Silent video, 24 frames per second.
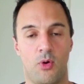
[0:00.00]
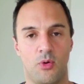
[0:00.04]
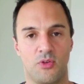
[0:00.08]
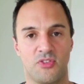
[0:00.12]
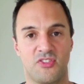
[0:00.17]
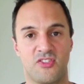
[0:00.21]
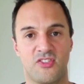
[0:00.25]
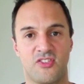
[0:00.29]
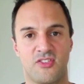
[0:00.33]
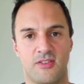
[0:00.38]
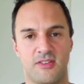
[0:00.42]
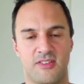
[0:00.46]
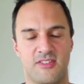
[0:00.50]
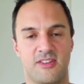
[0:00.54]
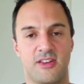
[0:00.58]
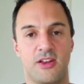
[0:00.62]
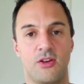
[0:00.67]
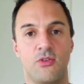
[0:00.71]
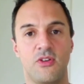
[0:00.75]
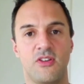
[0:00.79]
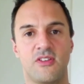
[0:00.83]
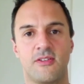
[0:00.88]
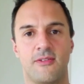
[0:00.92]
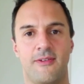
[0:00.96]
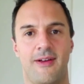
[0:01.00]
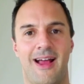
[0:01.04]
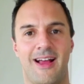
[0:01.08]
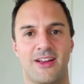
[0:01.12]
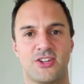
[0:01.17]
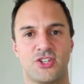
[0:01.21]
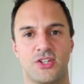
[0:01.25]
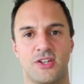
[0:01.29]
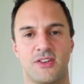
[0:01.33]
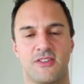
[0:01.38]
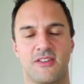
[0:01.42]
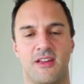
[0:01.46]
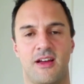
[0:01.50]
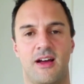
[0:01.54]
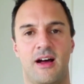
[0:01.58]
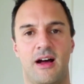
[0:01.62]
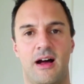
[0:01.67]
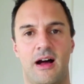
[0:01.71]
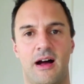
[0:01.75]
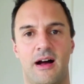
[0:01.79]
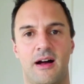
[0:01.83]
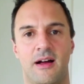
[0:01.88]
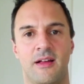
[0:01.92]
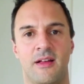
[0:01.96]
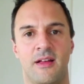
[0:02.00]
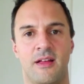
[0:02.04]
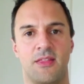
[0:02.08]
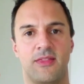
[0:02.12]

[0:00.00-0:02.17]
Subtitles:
series of actions are